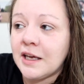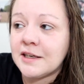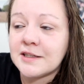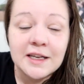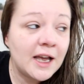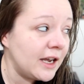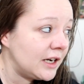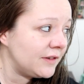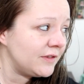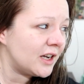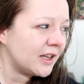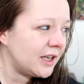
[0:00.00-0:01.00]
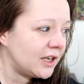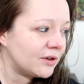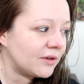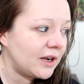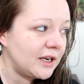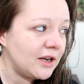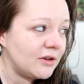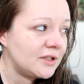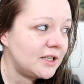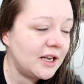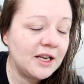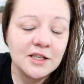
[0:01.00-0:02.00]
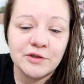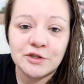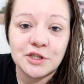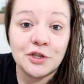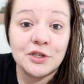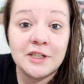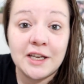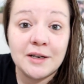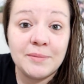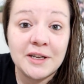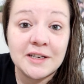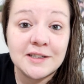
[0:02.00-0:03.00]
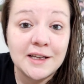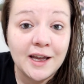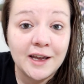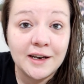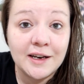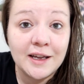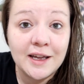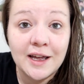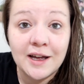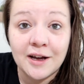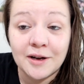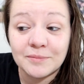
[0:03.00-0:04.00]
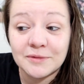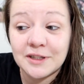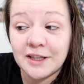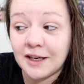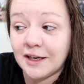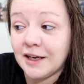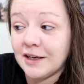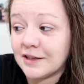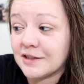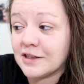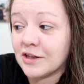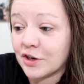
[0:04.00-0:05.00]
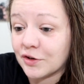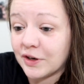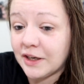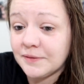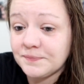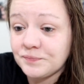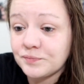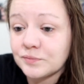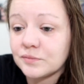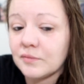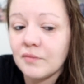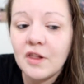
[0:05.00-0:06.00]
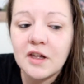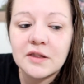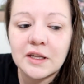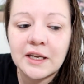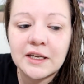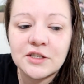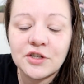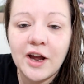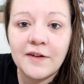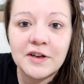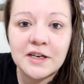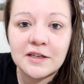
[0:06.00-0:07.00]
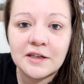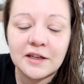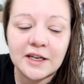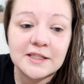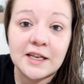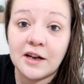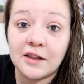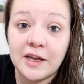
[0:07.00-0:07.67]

It's kind of yucky and rainy out today, so it's a good day to be inside um, cleaning and decluttering. The kids are having, like I said, a